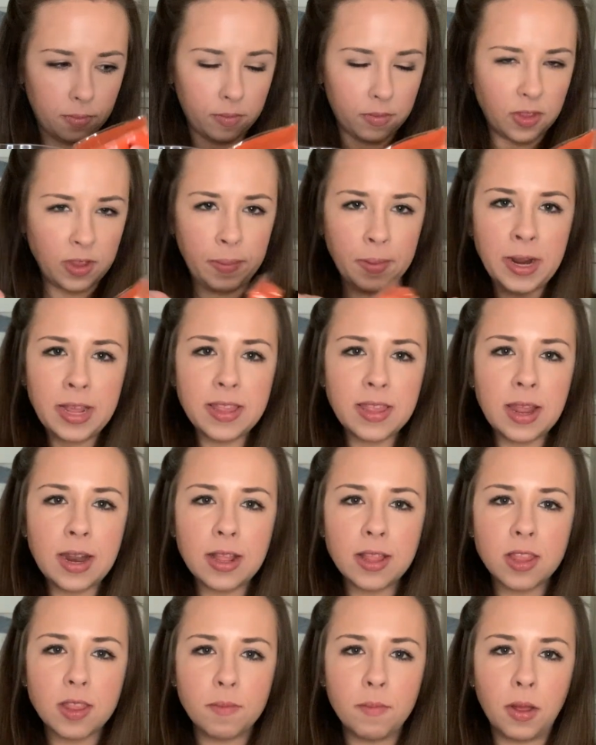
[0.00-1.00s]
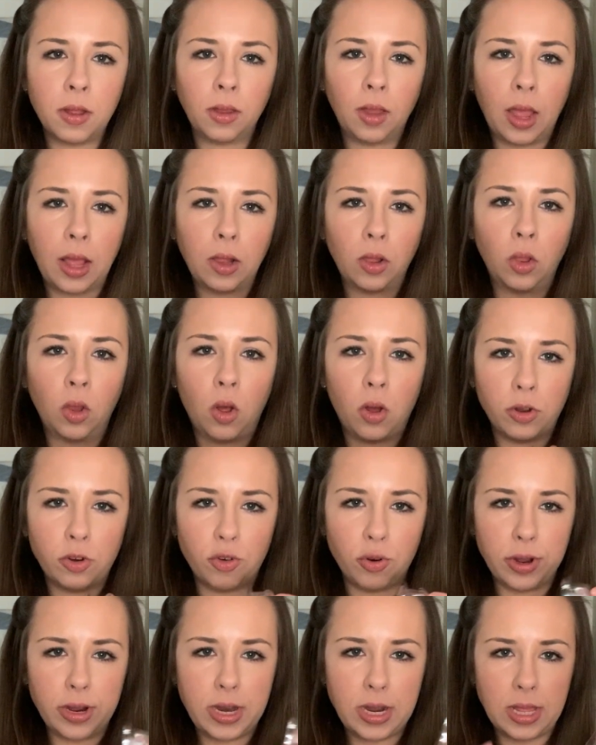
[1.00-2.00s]
Somebody said it smelled like
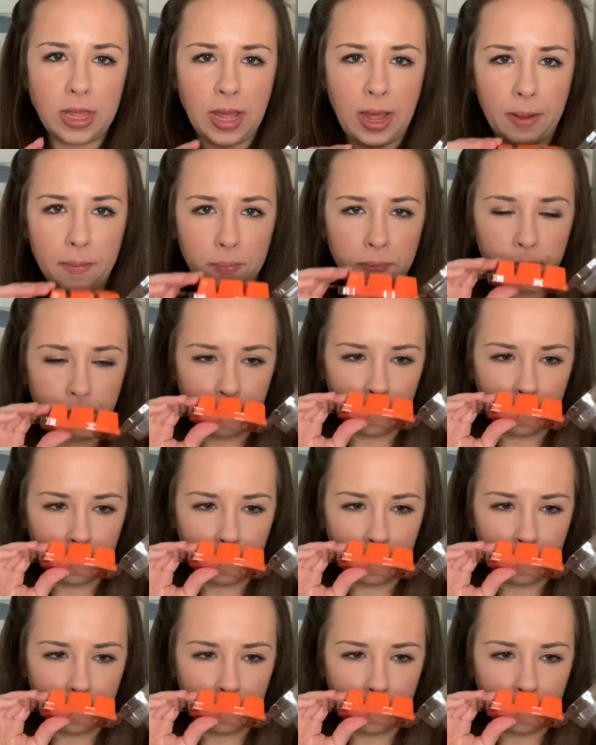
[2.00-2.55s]
laundry to them,